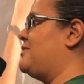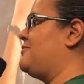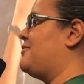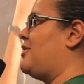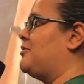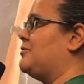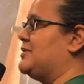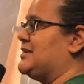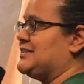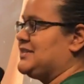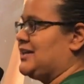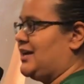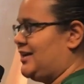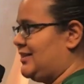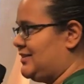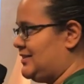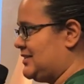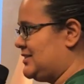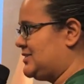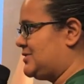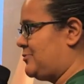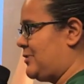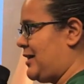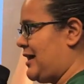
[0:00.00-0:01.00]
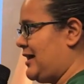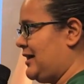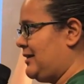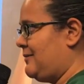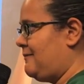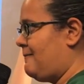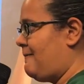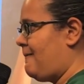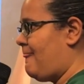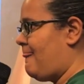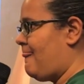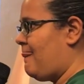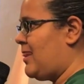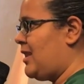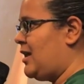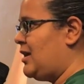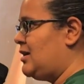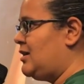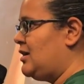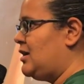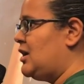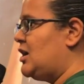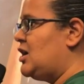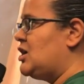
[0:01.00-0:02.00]
we've always done it this way.
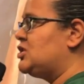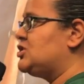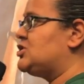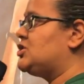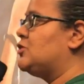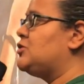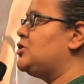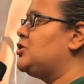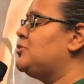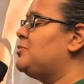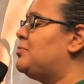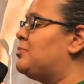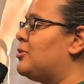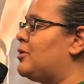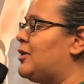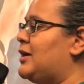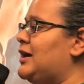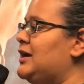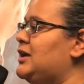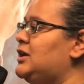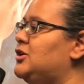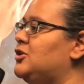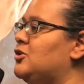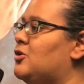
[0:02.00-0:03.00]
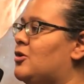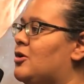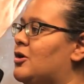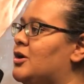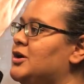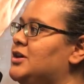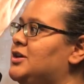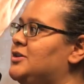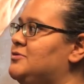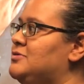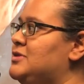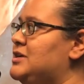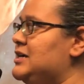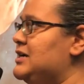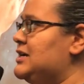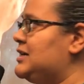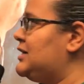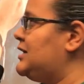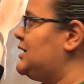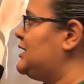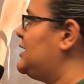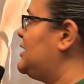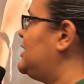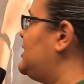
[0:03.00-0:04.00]
So you bring your
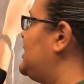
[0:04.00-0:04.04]
unique